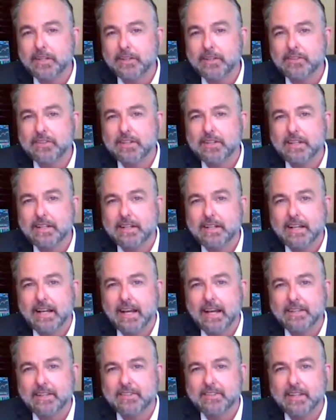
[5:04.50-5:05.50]
things
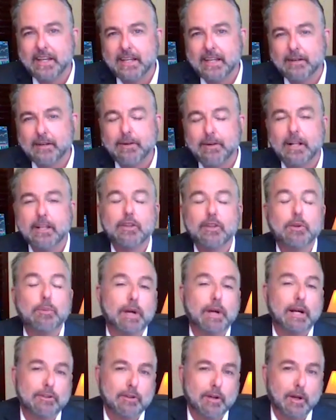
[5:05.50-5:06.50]
as they follow the
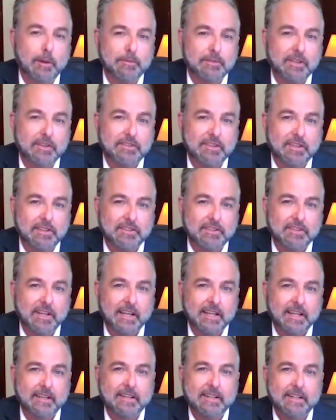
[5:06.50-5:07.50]
breadcrumbs, as they
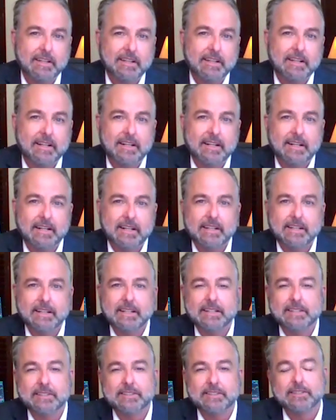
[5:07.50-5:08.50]
say, uh,
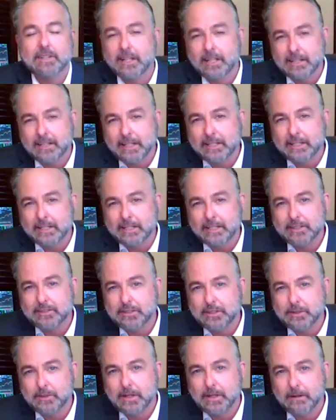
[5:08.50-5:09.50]
until it leads
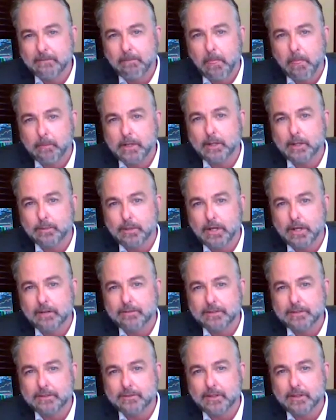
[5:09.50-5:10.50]
to uh, bigger
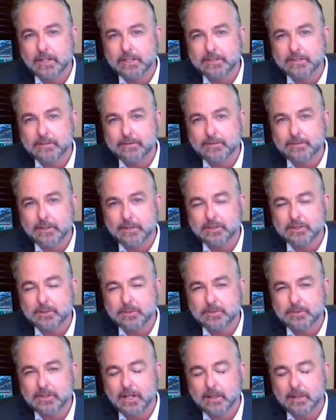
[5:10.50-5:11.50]
profits for us and for our
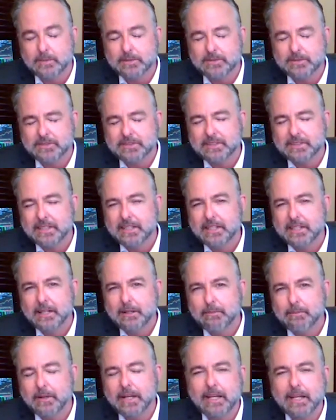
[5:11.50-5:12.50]
subscribers.
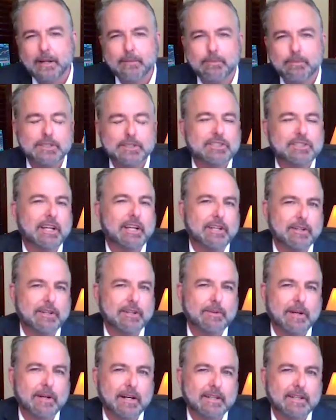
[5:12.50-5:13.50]
Mike, I appreciate
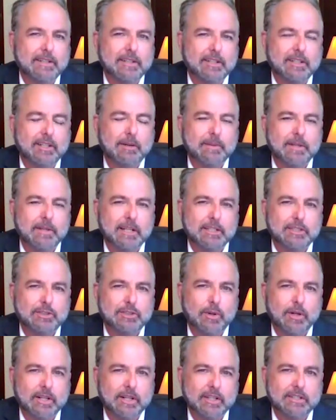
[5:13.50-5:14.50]
you uh, you coming on
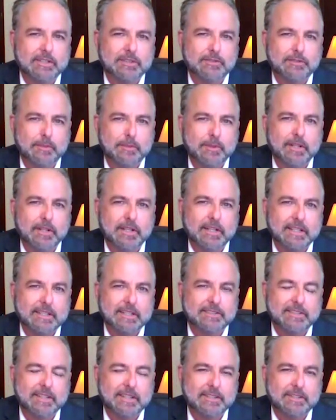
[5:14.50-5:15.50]
joining us for Market
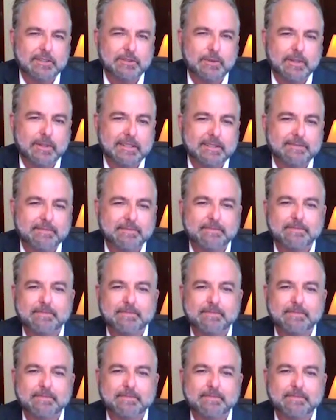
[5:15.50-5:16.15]
Insight this week.